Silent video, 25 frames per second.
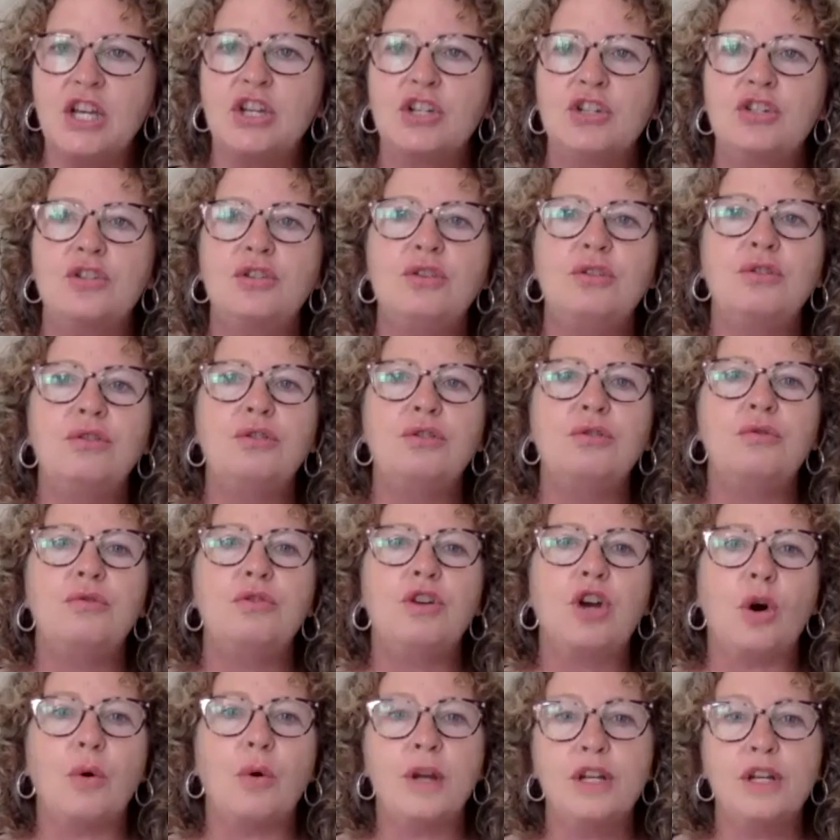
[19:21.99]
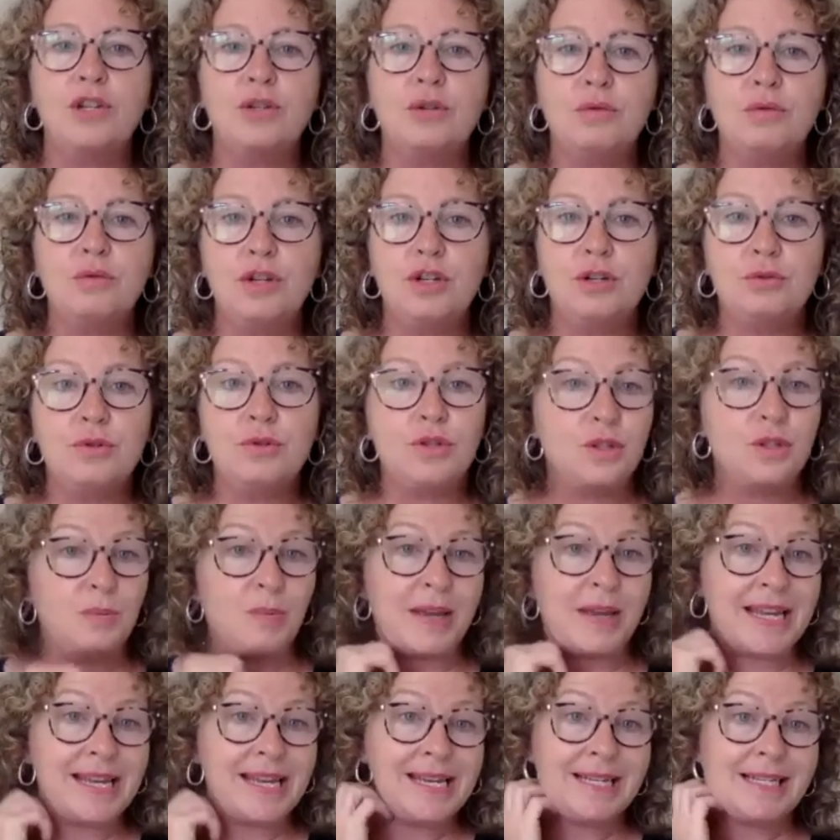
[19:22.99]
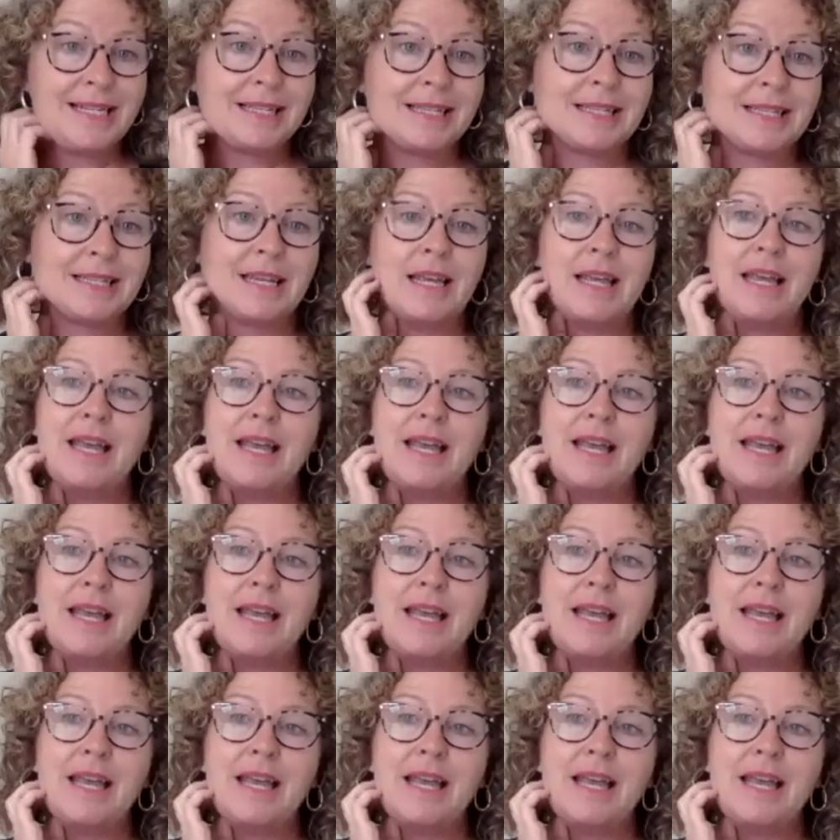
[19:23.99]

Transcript: to going to a new space.